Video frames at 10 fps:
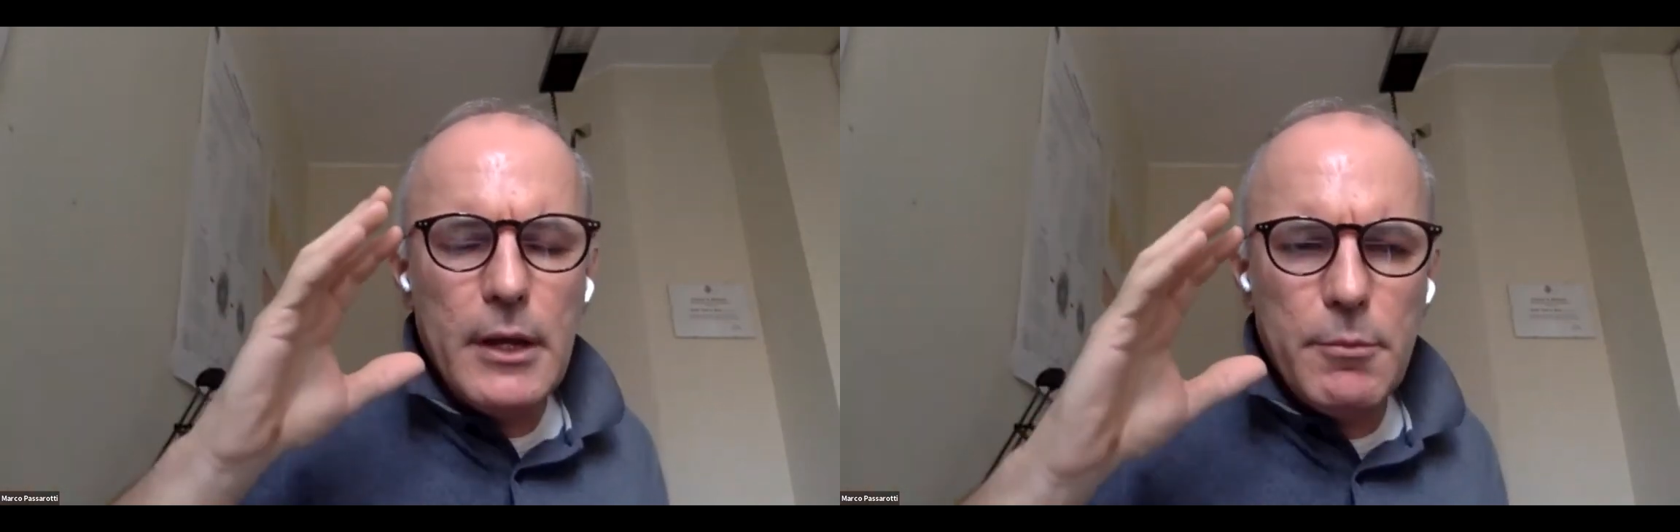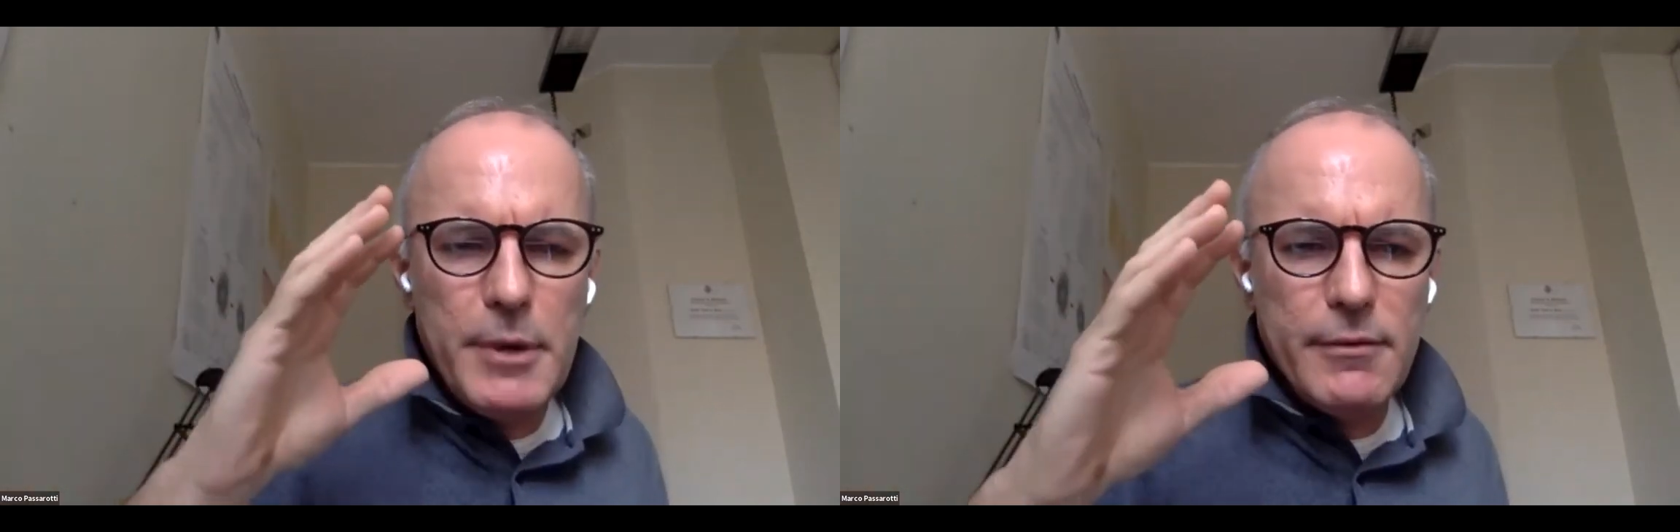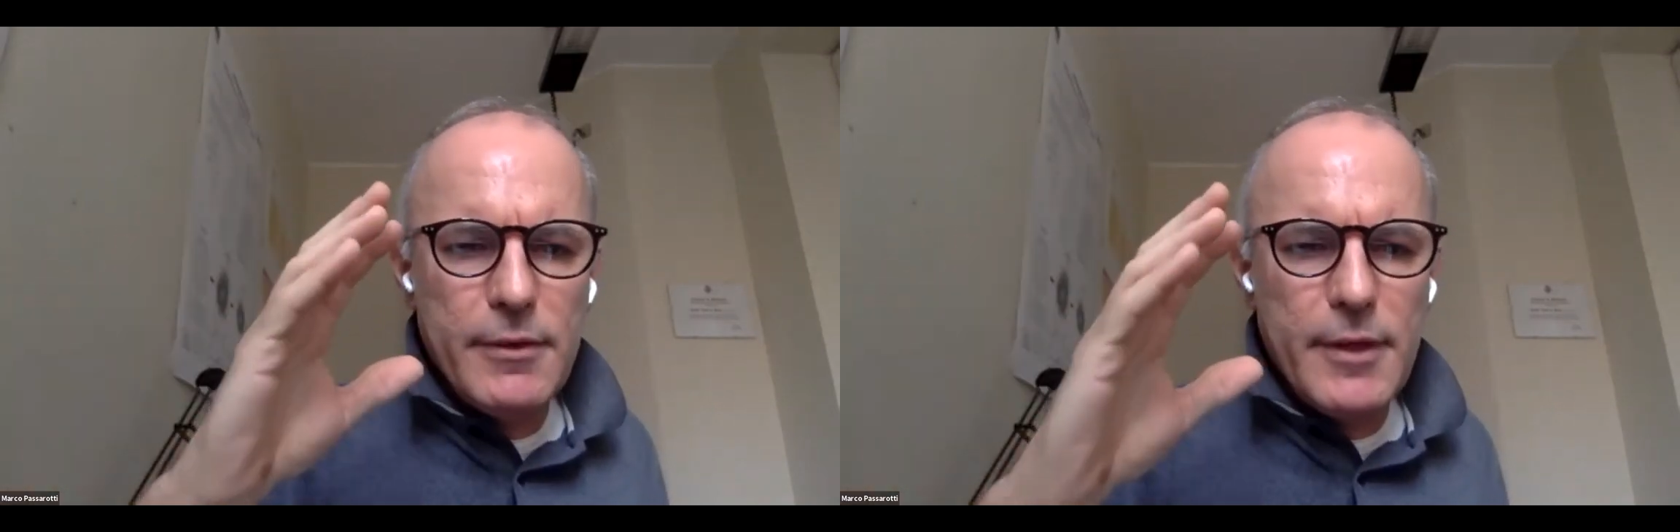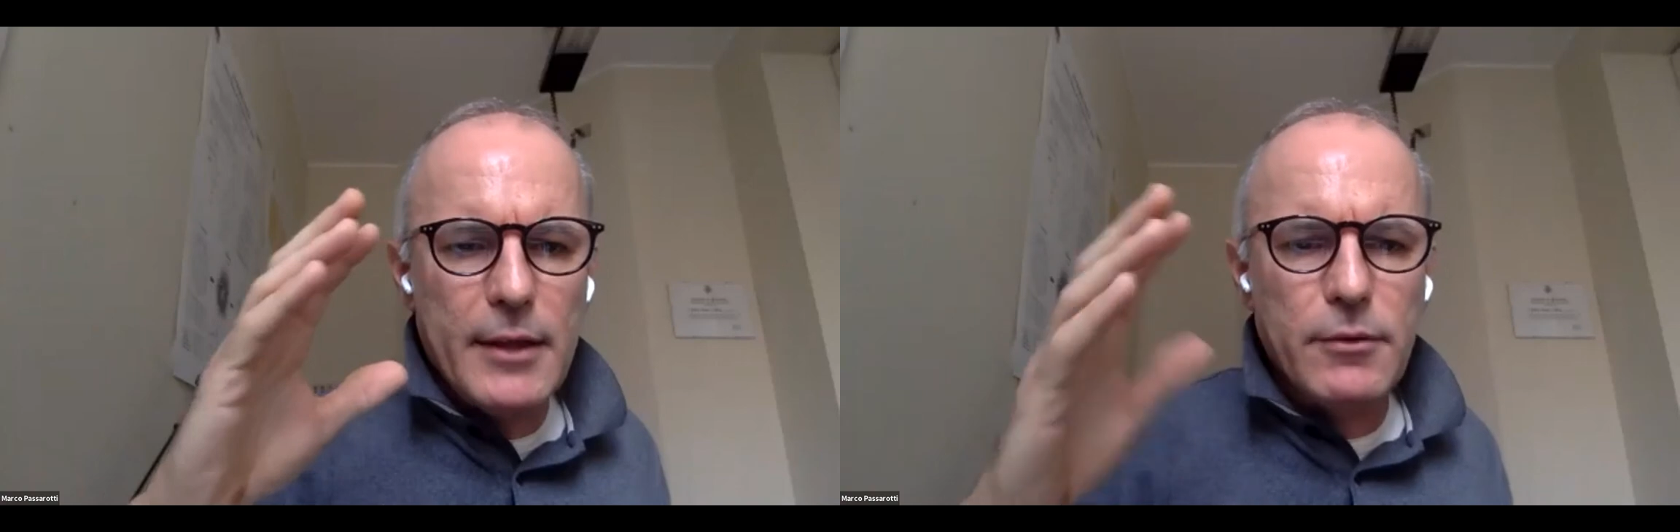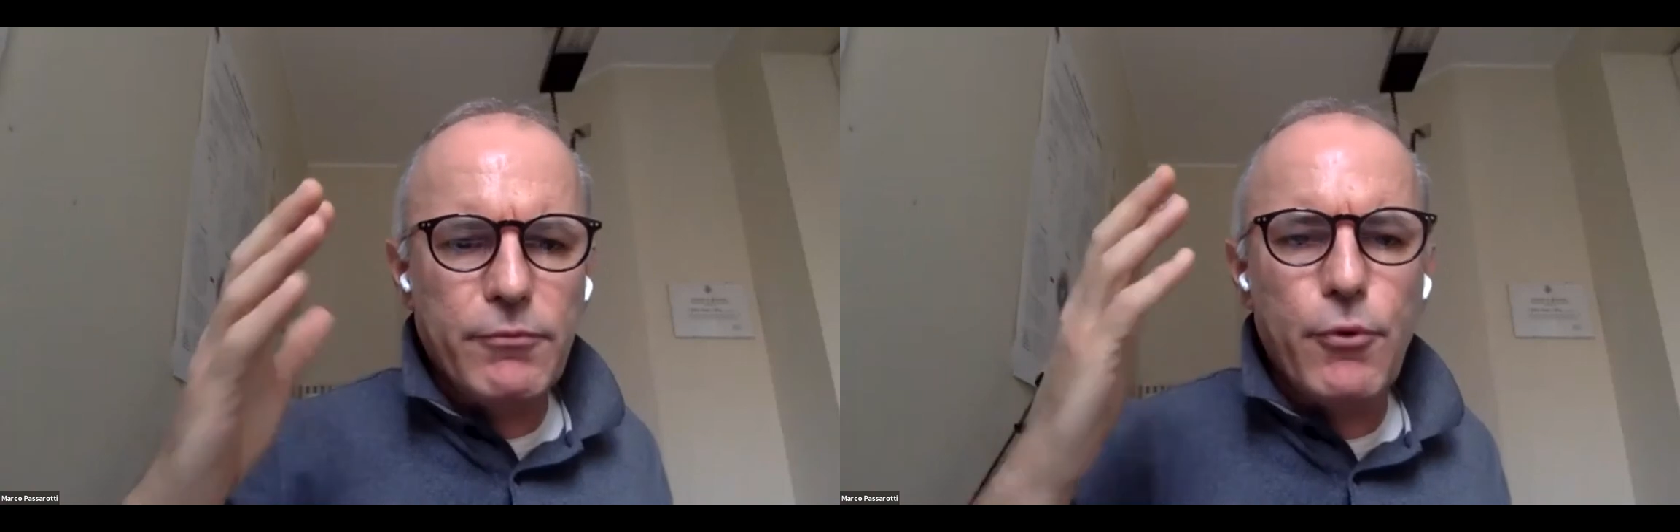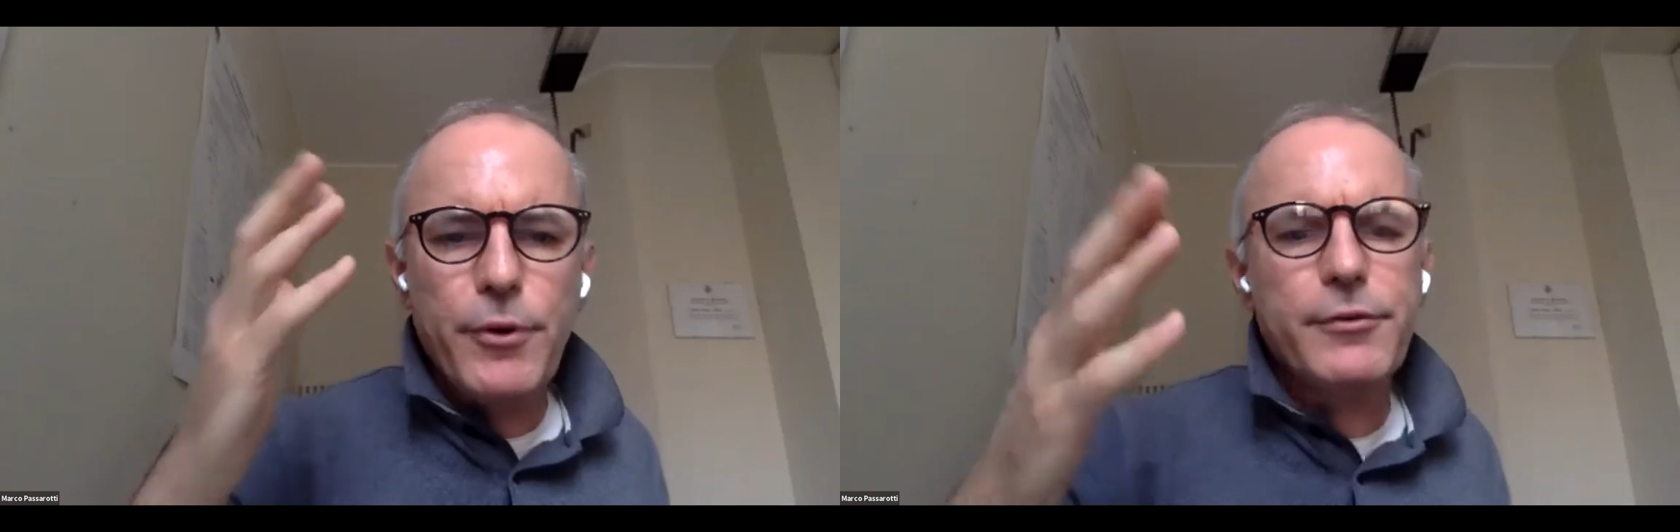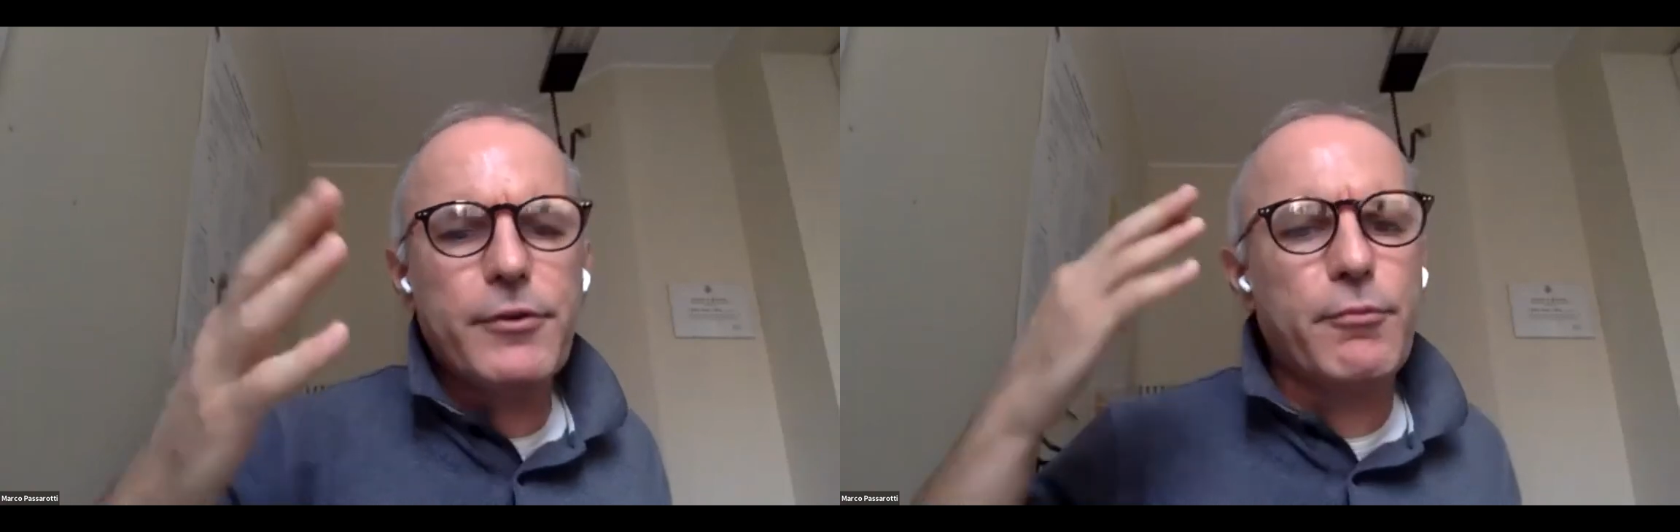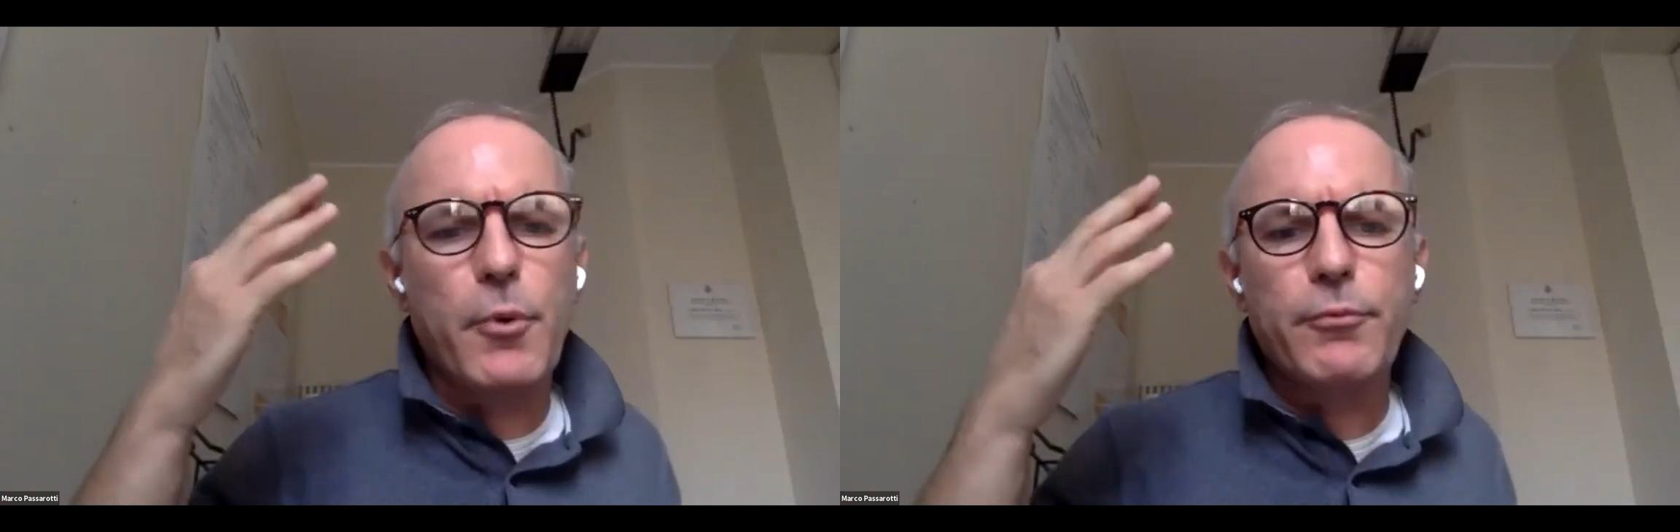It means that, for instance,